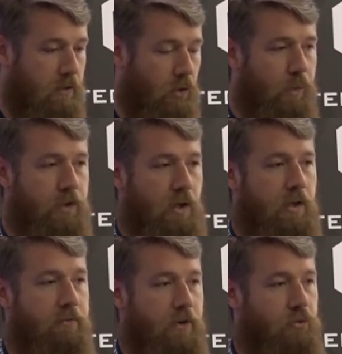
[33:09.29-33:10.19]
So we try
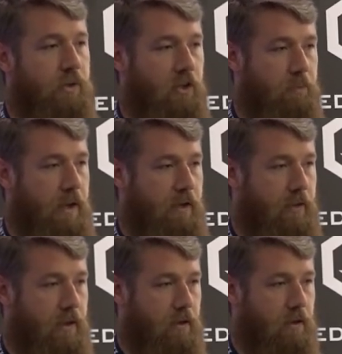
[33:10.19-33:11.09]
to visually inspect
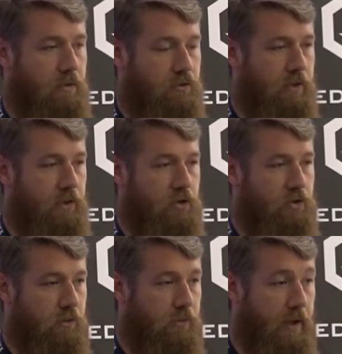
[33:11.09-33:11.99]
that our
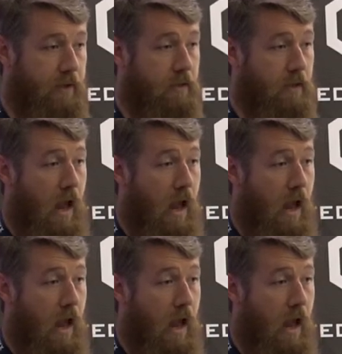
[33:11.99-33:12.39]
transitions are fine,